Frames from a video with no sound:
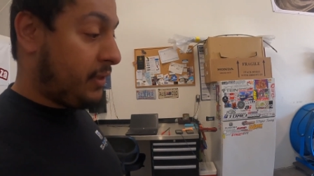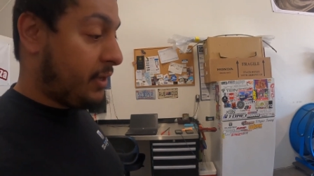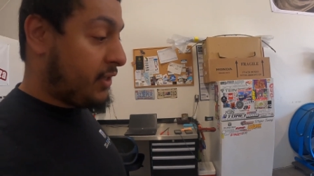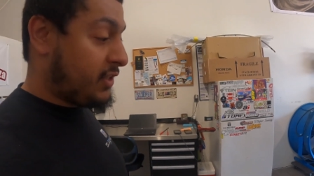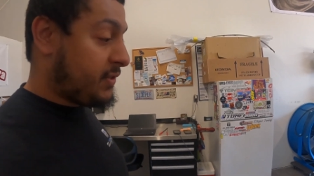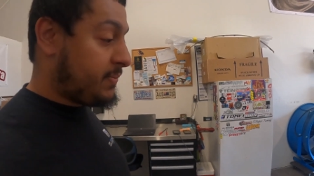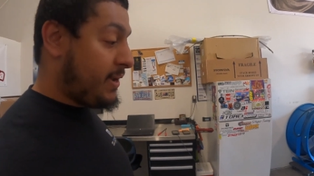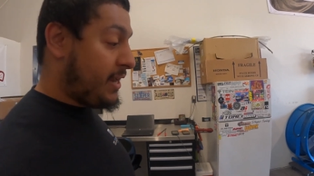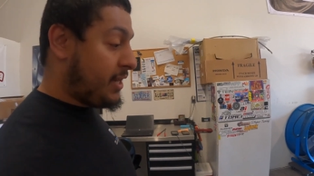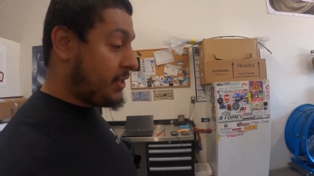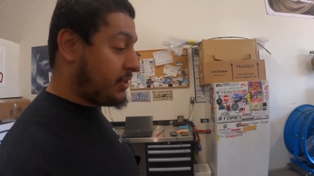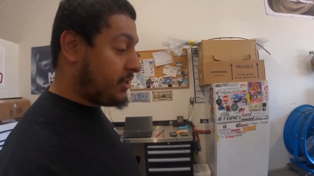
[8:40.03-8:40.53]

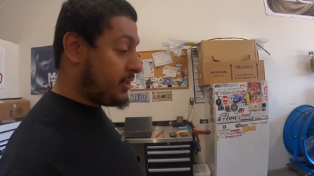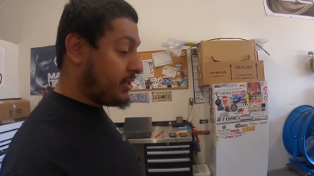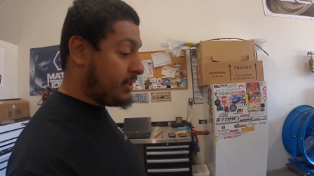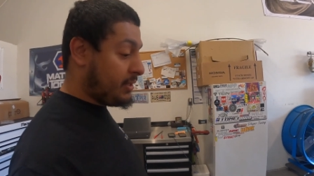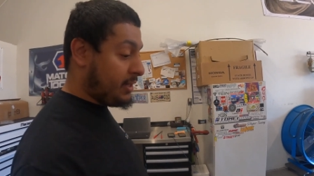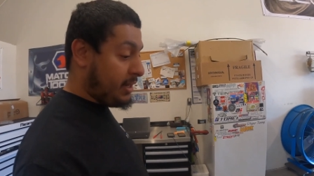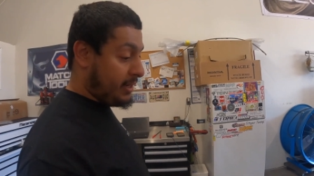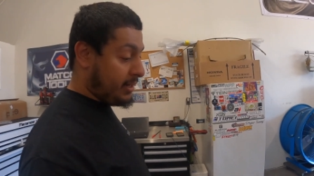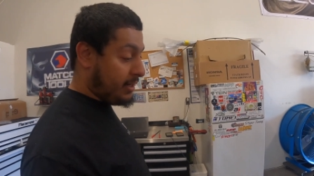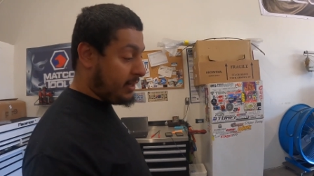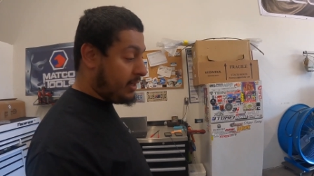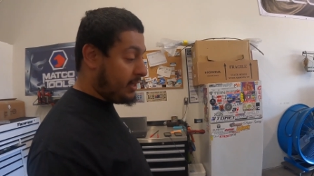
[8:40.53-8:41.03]
expansion
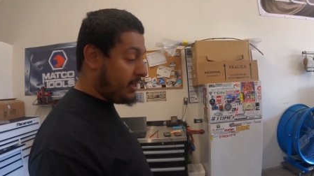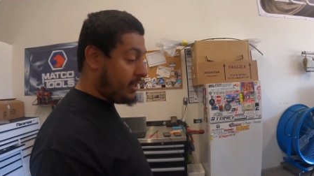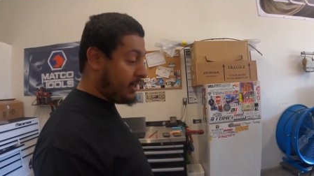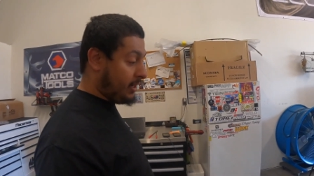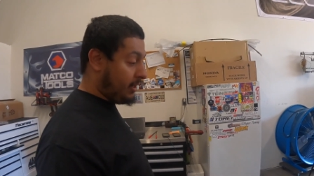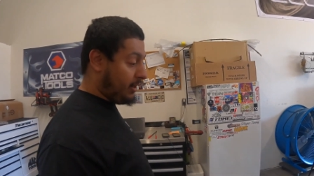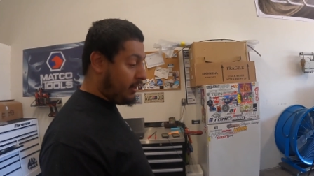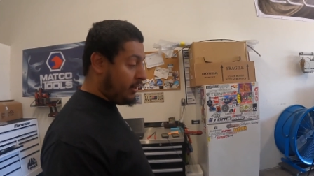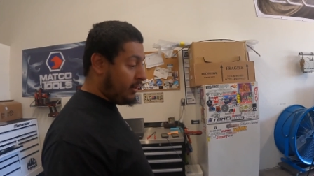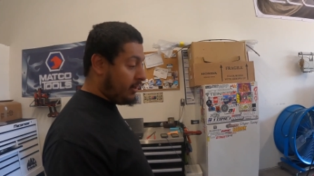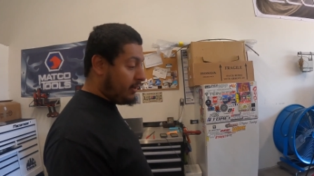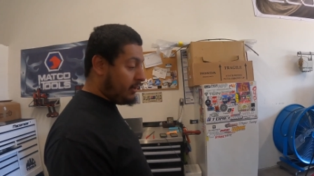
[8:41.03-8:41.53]
and heat
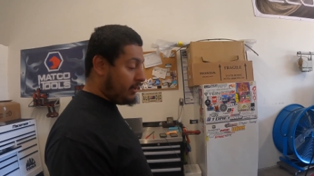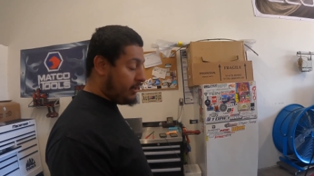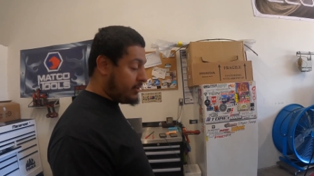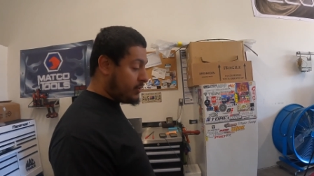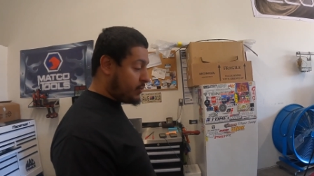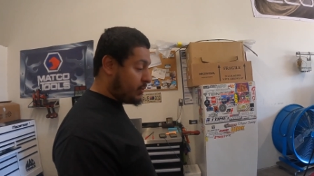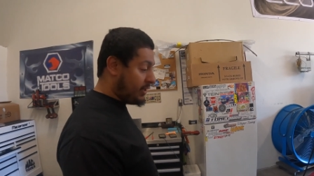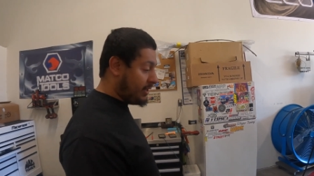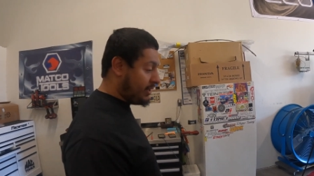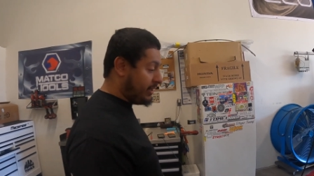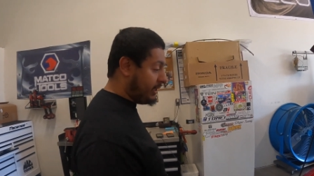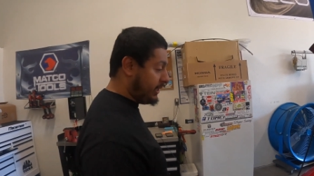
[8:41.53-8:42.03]
is
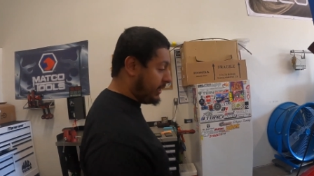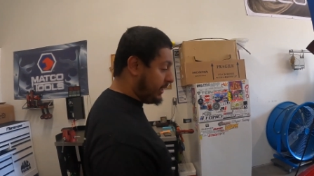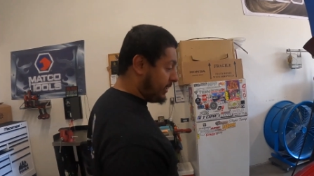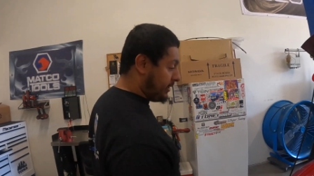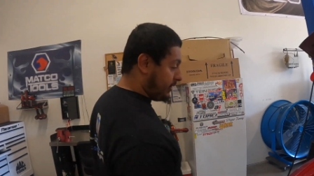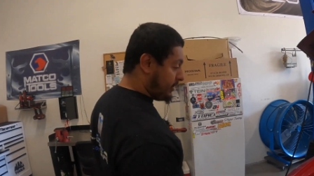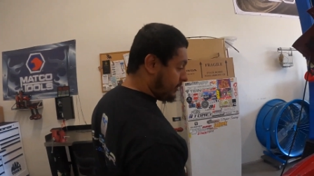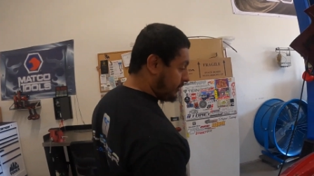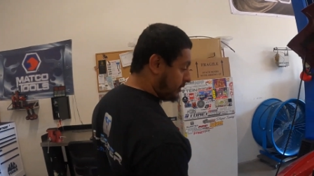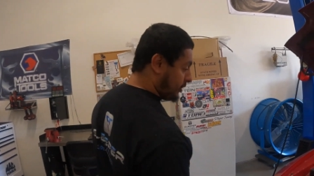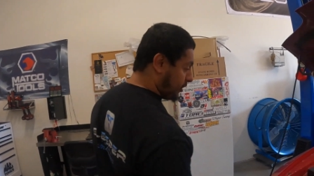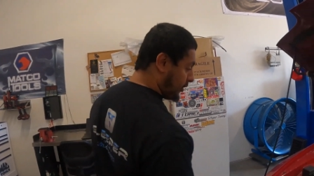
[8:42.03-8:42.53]
when the leak
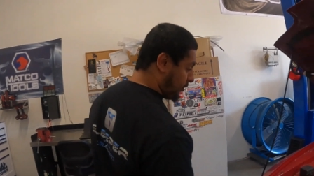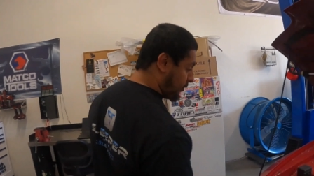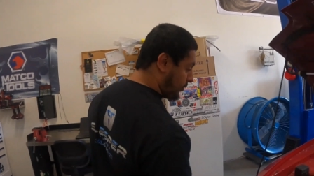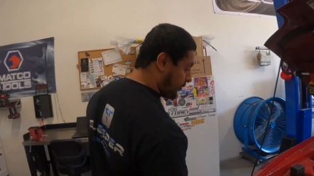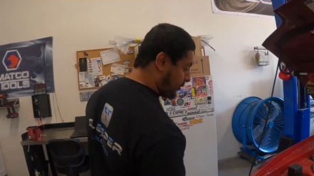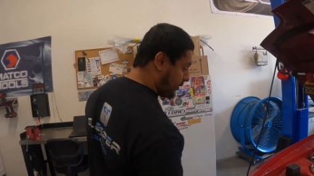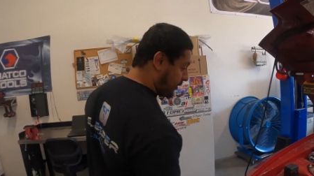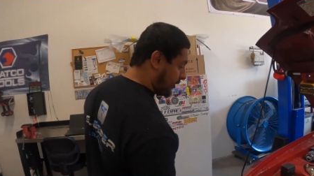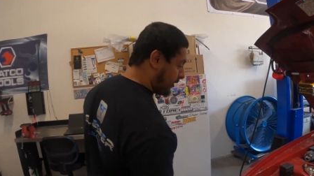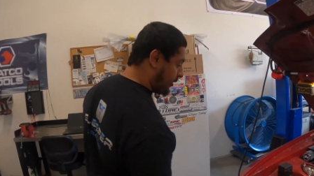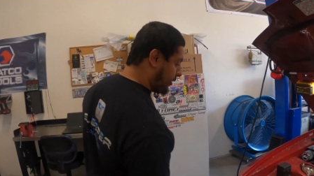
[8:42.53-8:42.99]
showed.